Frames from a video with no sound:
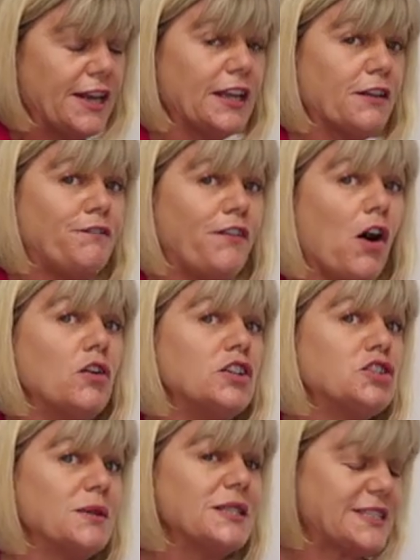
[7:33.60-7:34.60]
Now the
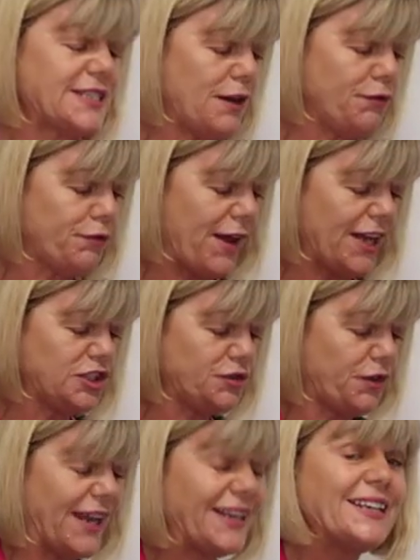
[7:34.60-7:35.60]
foliage will stay fresh
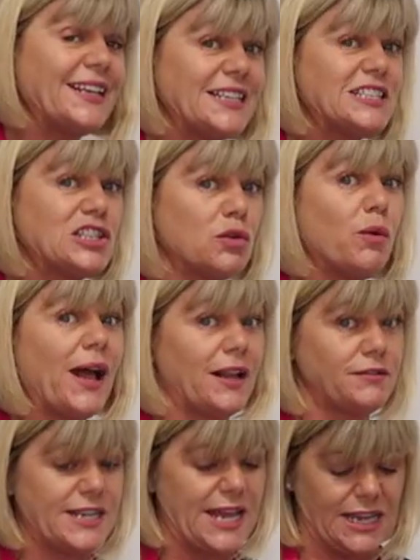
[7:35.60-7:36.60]
for at least
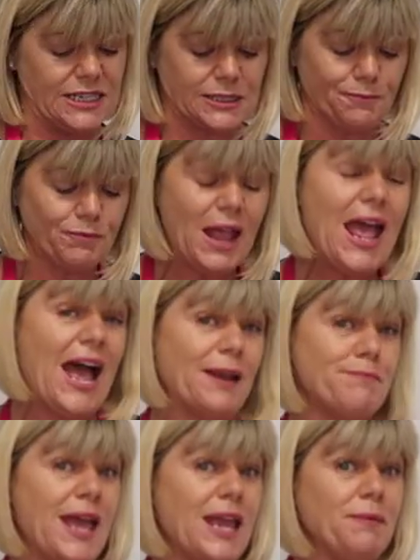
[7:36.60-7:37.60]
12 days,
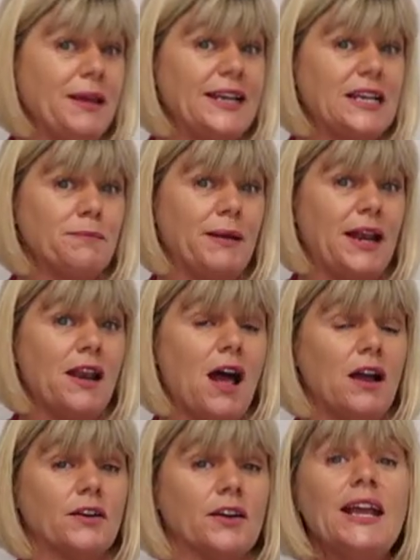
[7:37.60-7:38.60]
and maybe a little bit
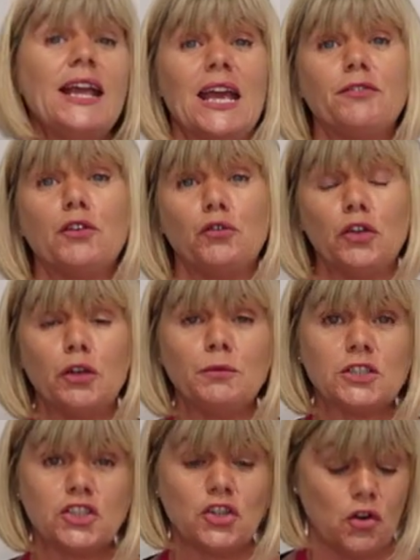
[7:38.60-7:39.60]
longer if the
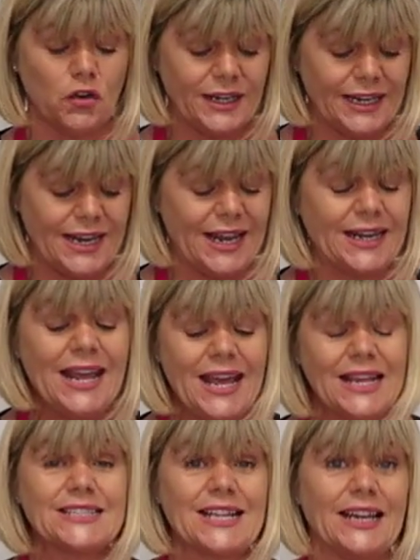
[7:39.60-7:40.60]
room you're storing it in
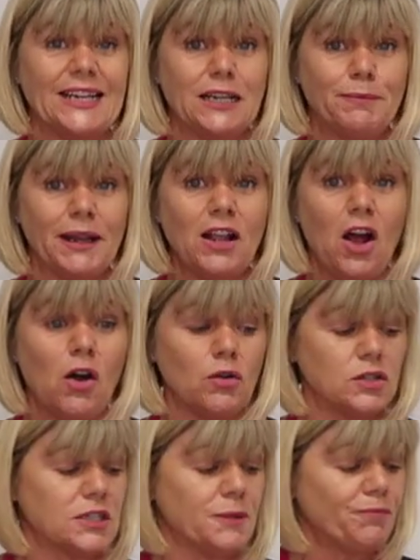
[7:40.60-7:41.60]
is that little bit
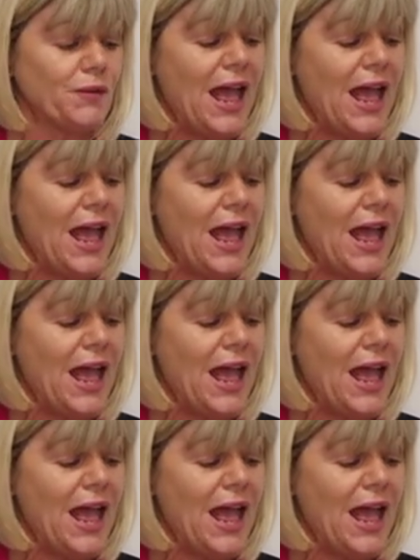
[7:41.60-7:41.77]
cold.